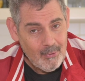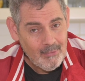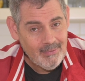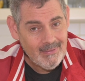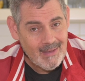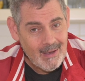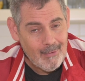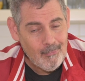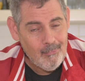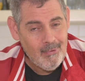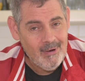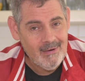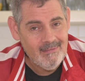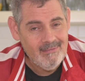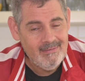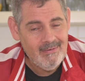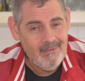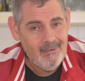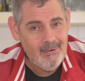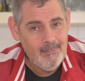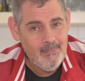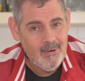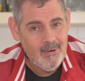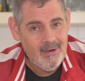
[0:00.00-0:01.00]
on that 1
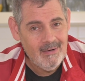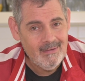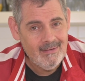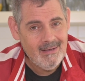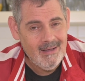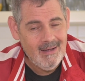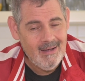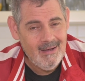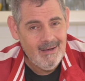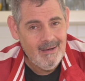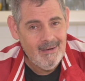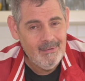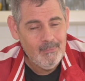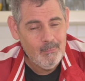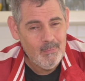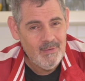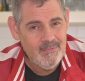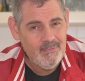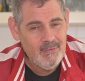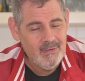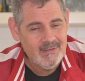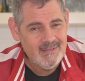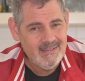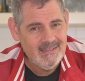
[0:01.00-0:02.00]
terabyte card,
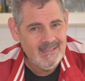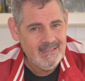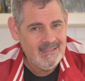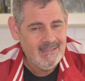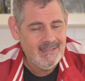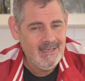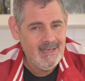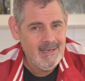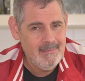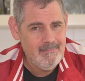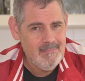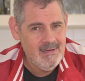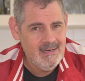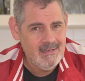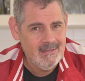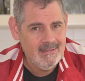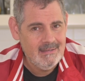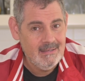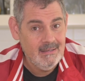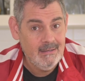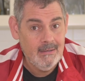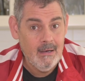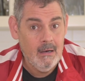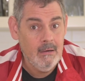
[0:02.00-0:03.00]
we've got 16 minutes
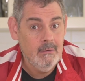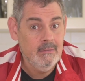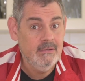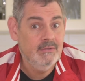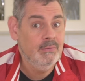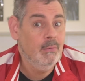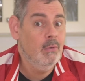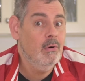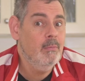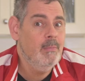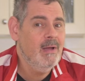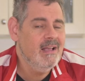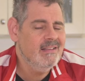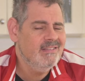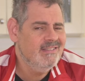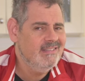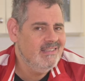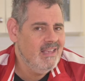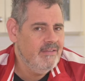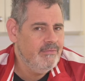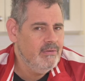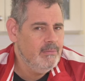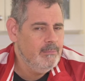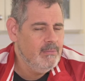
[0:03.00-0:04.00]
to go. So we're about
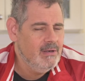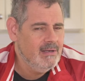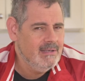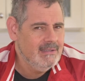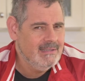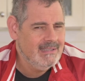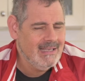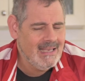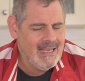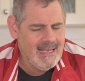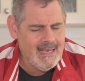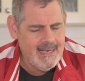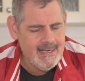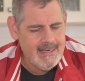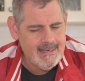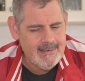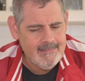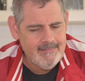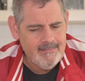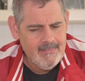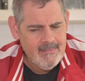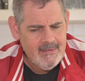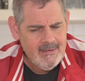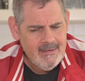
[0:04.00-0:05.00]
7 minutes
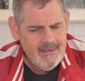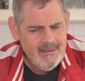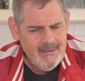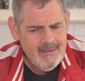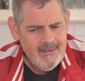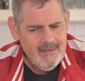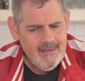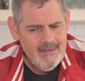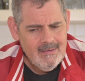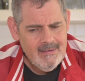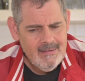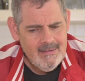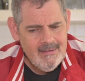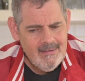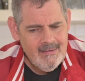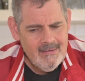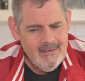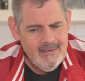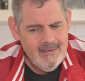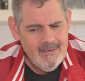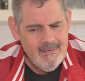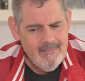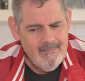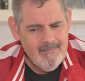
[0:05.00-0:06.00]
in.
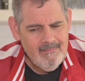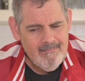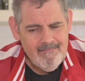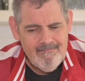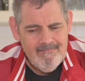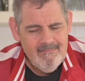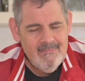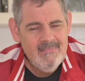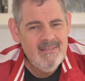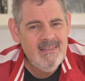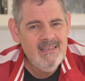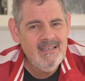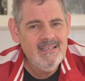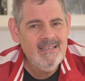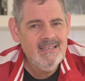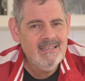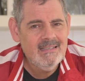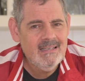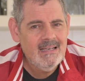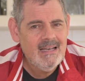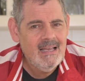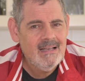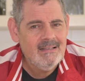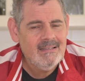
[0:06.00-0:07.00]
This is
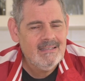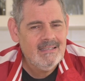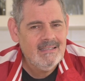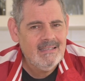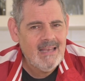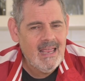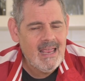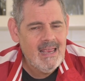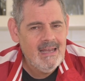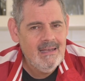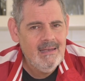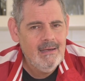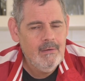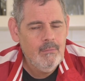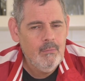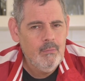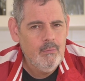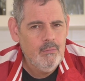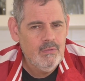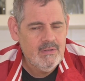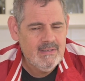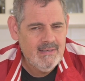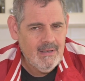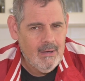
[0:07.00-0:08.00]
an outstanding
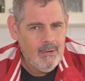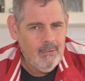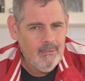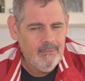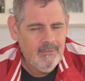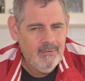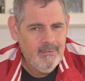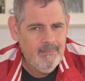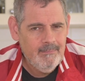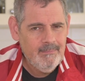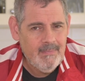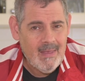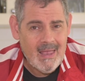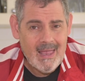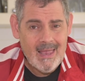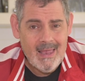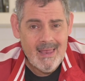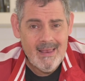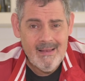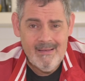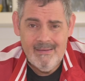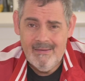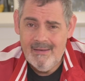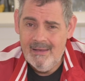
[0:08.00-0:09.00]
result,
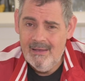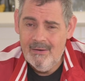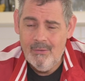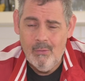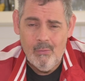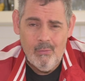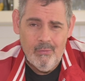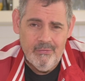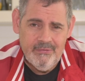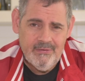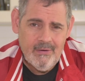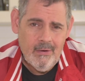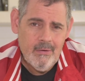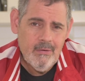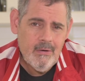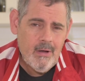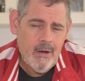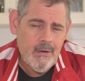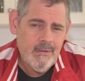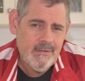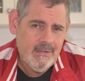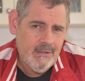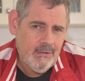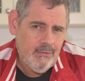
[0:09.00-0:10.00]
and it also
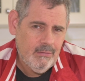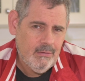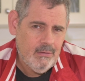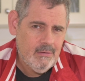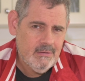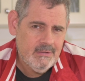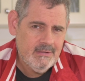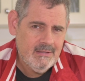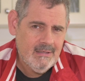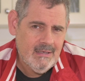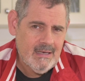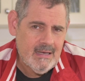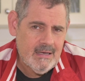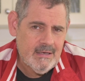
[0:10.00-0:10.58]
goes across